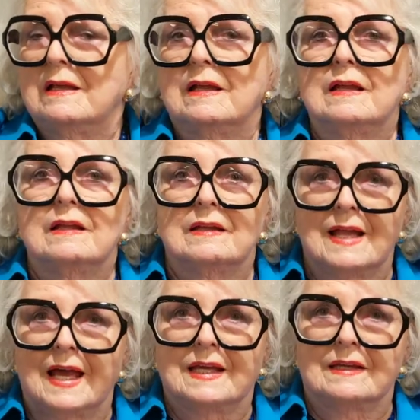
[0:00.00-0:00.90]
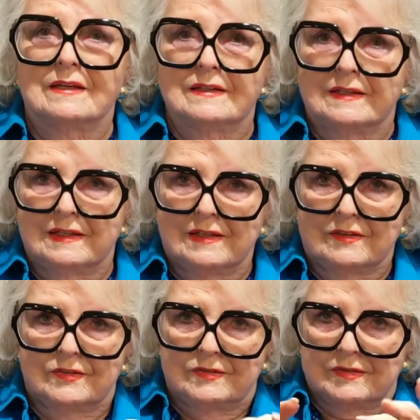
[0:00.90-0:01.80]
like it
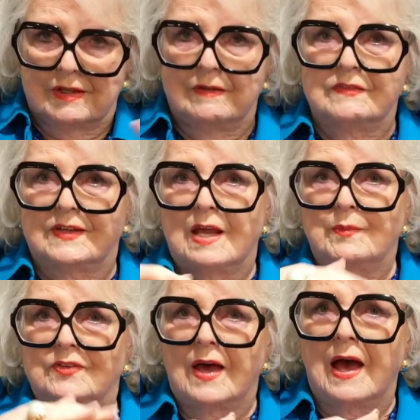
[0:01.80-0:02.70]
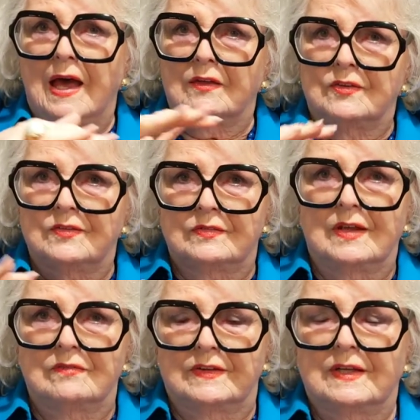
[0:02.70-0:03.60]
is, same size,
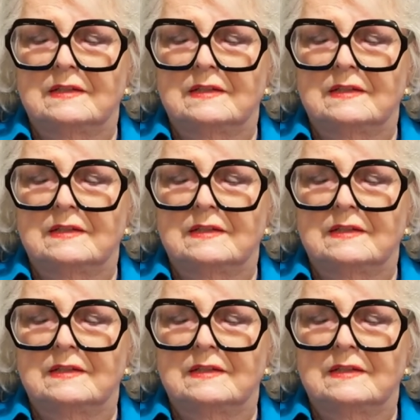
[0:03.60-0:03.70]
everything.